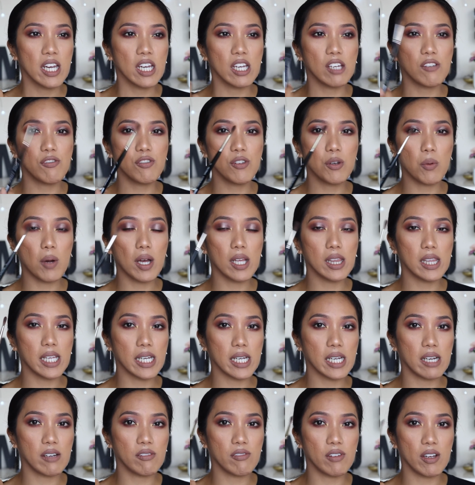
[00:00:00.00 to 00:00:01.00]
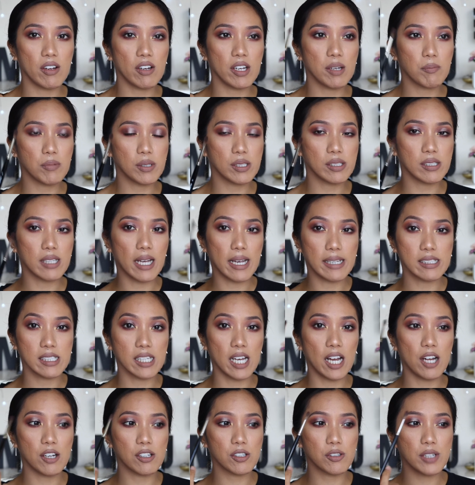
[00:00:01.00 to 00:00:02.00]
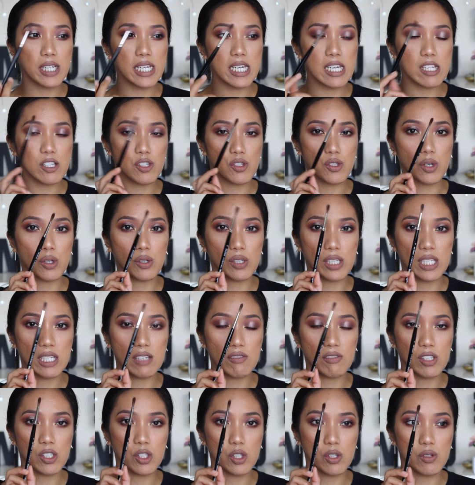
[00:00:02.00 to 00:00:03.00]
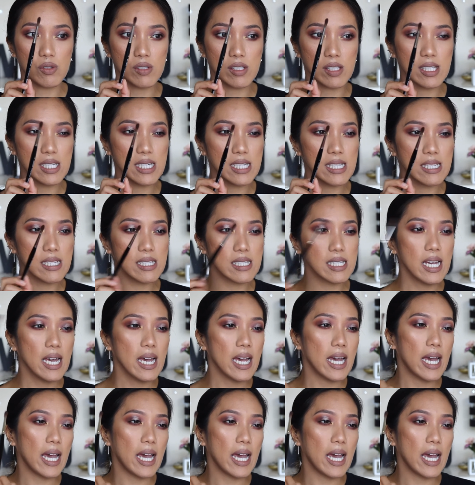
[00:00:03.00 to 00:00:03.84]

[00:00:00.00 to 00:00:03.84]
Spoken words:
If you want like a very precise cut crease, you could even use this.